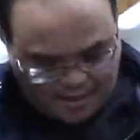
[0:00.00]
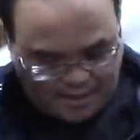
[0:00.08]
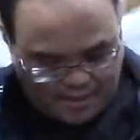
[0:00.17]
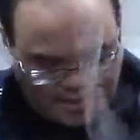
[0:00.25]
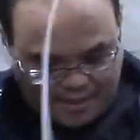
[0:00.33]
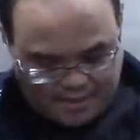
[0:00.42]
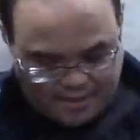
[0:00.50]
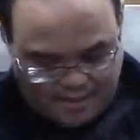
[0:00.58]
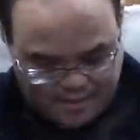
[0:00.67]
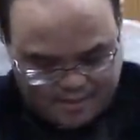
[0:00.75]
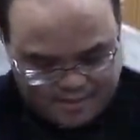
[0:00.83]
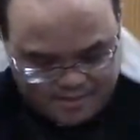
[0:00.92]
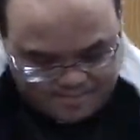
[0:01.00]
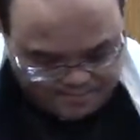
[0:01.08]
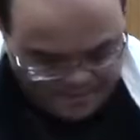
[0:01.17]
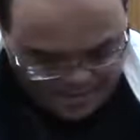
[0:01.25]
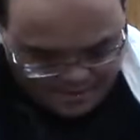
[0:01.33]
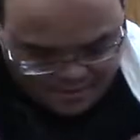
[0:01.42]
and it's,
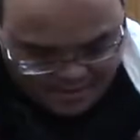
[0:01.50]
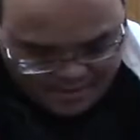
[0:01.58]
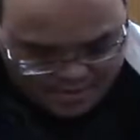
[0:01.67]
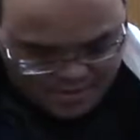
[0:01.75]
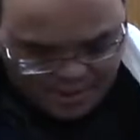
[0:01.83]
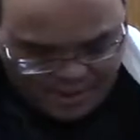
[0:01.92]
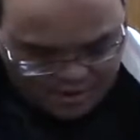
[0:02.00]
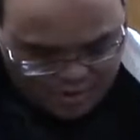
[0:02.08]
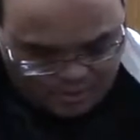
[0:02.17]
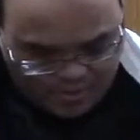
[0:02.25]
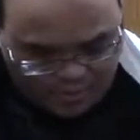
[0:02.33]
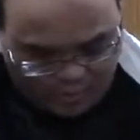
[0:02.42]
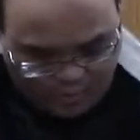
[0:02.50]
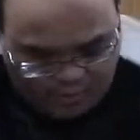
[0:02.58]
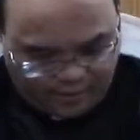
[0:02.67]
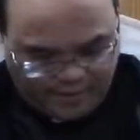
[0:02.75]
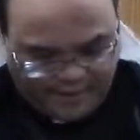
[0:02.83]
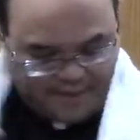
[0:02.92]
it's actually
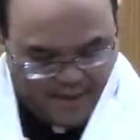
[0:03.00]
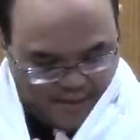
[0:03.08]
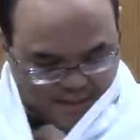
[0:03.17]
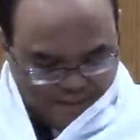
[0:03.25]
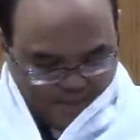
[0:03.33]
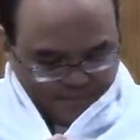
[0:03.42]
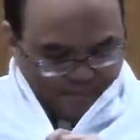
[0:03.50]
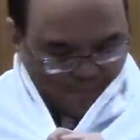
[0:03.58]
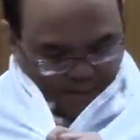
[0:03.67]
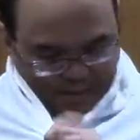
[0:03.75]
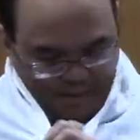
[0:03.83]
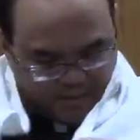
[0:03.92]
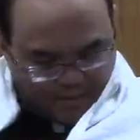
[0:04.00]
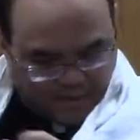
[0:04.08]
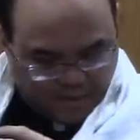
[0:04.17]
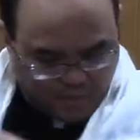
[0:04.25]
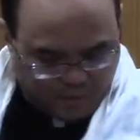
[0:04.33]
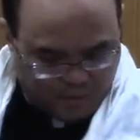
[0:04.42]
worn like this, so
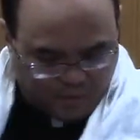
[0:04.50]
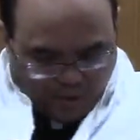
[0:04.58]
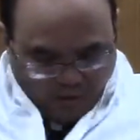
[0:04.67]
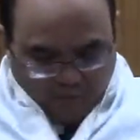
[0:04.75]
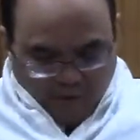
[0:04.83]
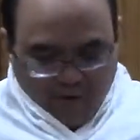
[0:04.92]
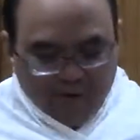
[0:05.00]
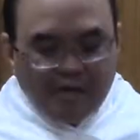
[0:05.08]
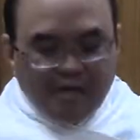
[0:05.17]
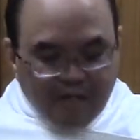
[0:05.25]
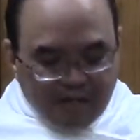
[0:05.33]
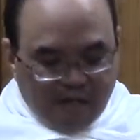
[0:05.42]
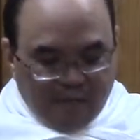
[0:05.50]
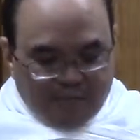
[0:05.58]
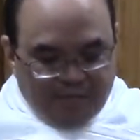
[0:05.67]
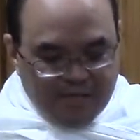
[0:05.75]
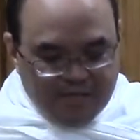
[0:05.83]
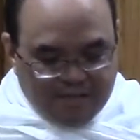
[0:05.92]
that it would cover the
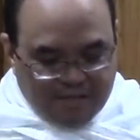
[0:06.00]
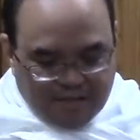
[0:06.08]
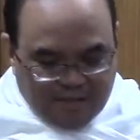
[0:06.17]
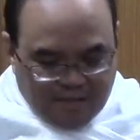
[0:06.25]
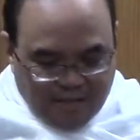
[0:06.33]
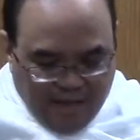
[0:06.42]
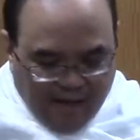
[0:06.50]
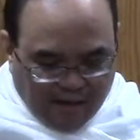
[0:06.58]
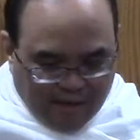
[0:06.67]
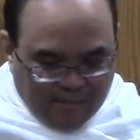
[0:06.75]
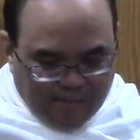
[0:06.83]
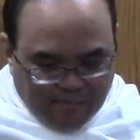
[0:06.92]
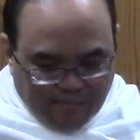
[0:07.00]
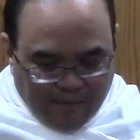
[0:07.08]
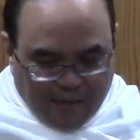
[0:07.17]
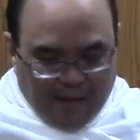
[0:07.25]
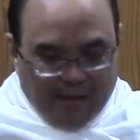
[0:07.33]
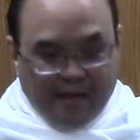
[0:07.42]
priest's neck
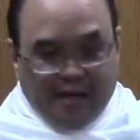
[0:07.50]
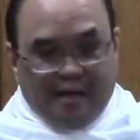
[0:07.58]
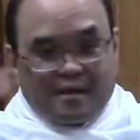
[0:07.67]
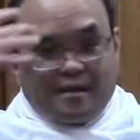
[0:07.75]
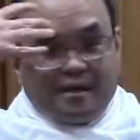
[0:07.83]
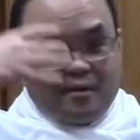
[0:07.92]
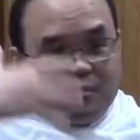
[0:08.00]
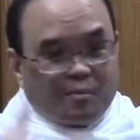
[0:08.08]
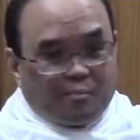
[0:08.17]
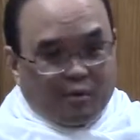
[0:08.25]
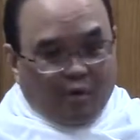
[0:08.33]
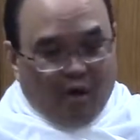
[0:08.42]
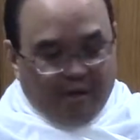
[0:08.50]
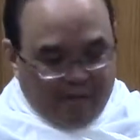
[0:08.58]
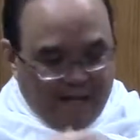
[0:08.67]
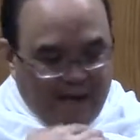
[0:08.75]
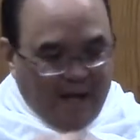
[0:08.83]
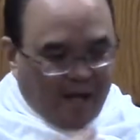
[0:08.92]
and then he would put on
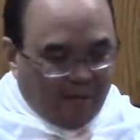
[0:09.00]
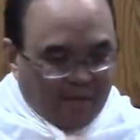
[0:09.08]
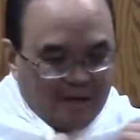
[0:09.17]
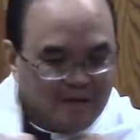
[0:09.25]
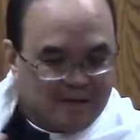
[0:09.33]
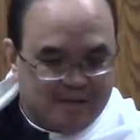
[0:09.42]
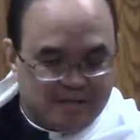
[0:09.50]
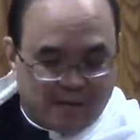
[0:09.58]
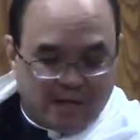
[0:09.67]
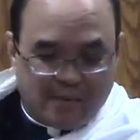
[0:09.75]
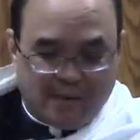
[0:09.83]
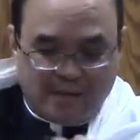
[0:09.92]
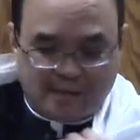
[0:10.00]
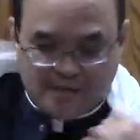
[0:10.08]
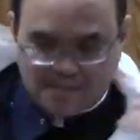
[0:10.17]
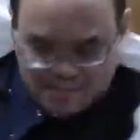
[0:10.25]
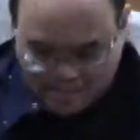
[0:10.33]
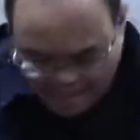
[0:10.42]
the alb. So anyway,
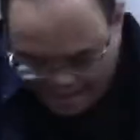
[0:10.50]
this is an